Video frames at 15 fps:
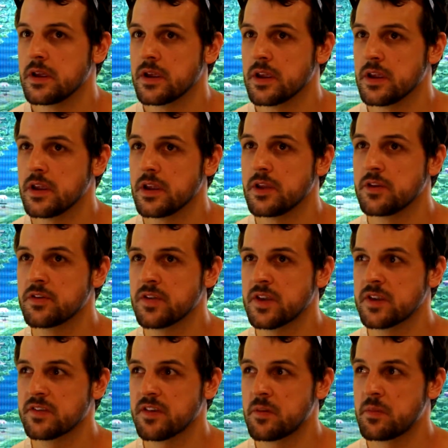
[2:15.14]
It usually
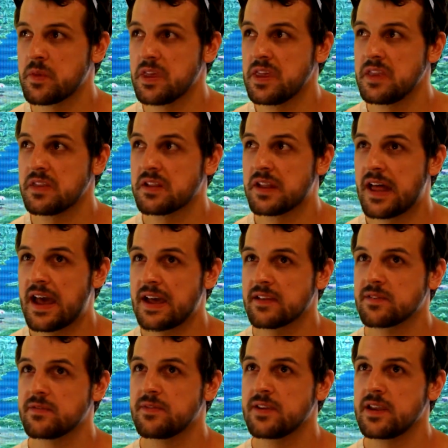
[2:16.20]
ends up being the
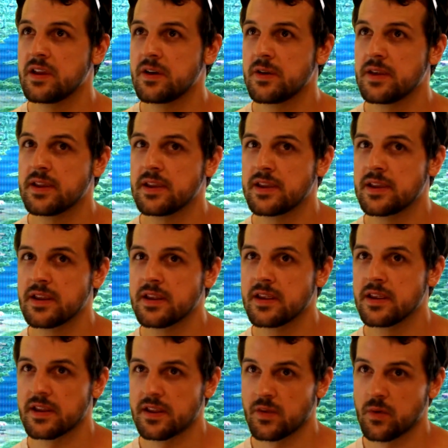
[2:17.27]
last video we
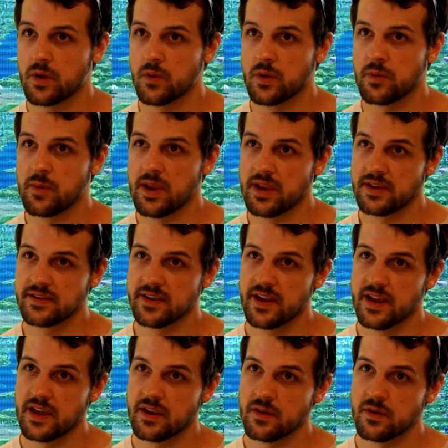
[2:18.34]
did, the one we made
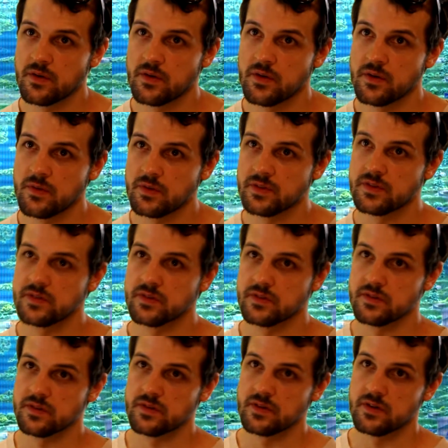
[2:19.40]
tonight, which
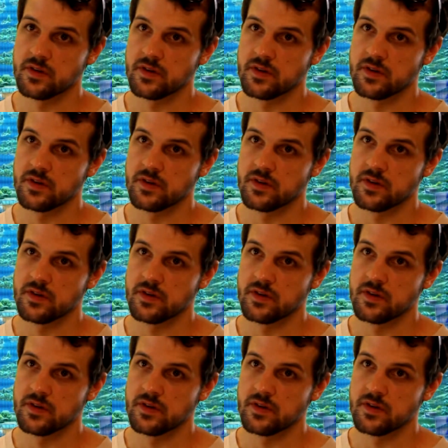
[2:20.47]
is,